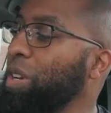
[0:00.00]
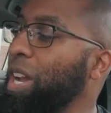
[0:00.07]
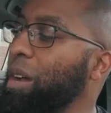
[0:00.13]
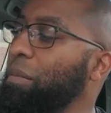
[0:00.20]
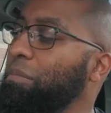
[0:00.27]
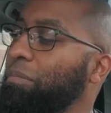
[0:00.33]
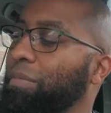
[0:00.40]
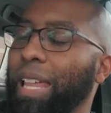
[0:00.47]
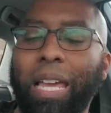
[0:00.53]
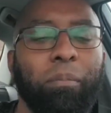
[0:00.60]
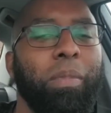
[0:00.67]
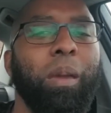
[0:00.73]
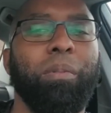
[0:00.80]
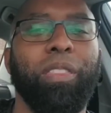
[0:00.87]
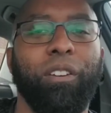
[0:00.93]
up
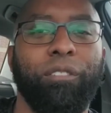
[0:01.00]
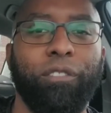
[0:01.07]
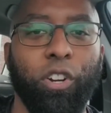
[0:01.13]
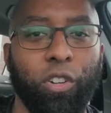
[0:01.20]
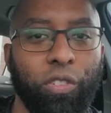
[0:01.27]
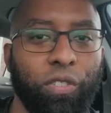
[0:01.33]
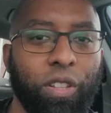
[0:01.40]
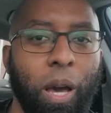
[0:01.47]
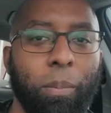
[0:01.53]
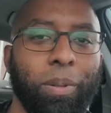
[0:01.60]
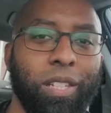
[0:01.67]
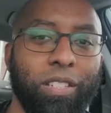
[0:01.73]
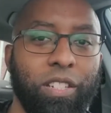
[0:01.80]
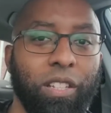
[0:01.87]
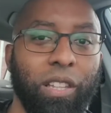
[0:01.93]
maybe the first
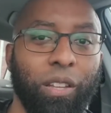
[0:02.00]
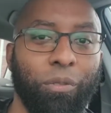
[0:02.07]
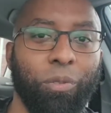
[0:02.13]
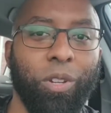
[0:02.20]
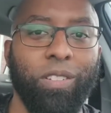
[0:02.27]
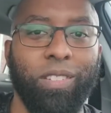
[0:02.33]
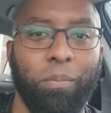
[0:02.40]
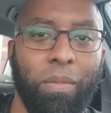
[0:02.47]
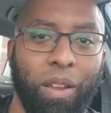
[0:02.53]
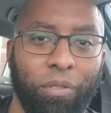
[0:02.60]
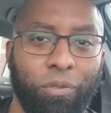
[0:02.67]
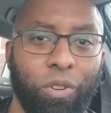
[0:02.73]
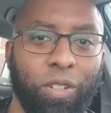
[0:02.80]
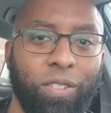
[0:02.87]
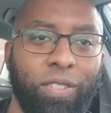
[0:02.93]
couple of deliveries in my
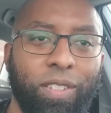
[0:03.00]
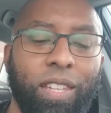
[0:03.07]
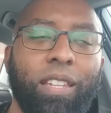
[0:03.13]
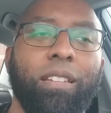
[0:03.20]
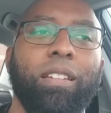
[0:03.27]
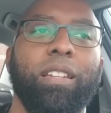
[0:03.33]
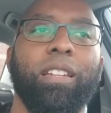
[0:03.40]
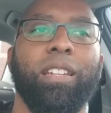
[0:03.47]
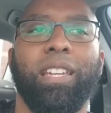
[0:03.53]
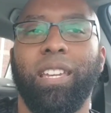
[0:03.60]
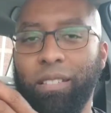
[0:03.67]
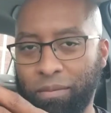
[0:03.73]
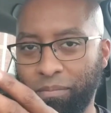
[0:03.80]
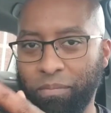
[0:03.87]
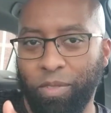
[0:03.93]
front seat,
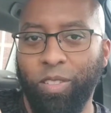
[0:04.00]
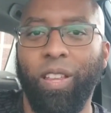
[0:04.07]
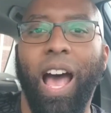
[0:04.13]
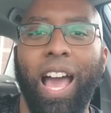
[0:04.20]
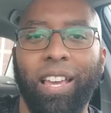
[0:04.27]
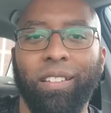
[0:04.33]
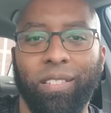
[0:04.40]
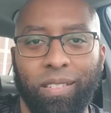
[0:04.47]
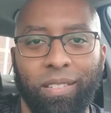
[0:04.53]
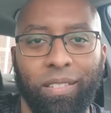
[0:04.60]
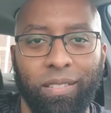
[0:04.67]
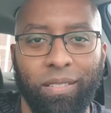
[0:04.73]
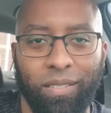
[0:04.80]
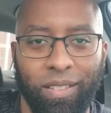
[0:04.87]
size,